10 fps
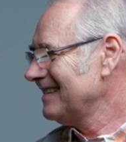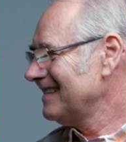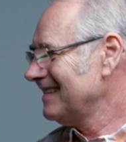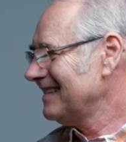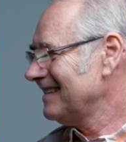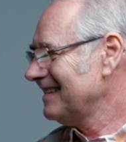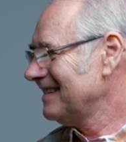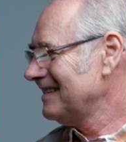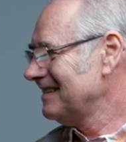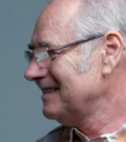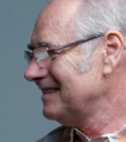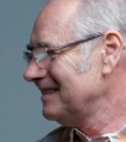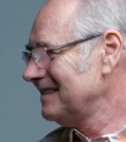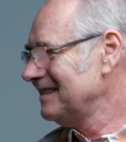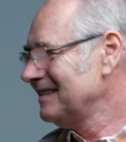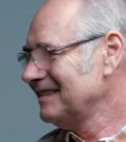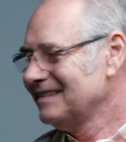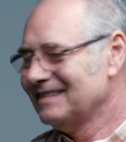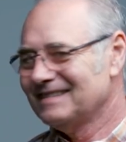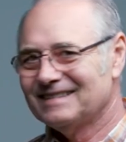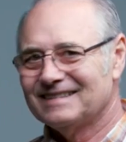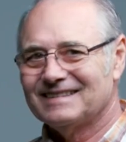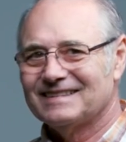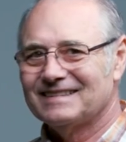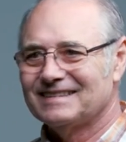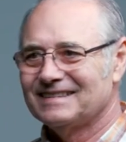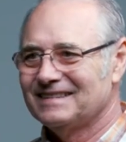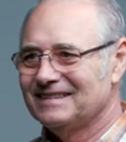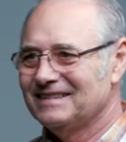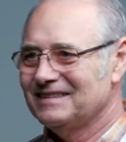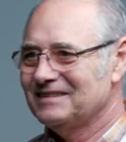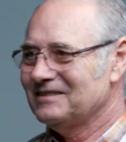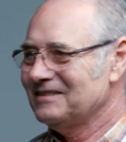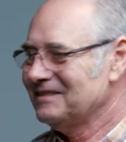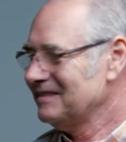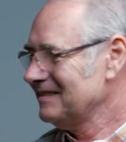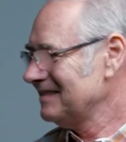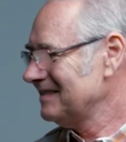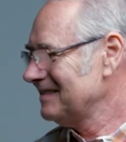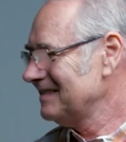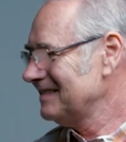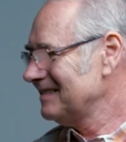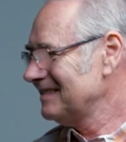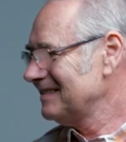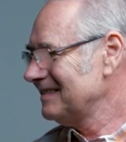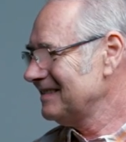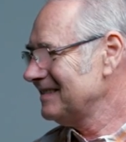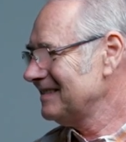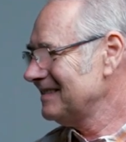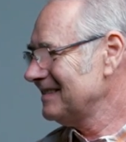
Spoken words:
(silent)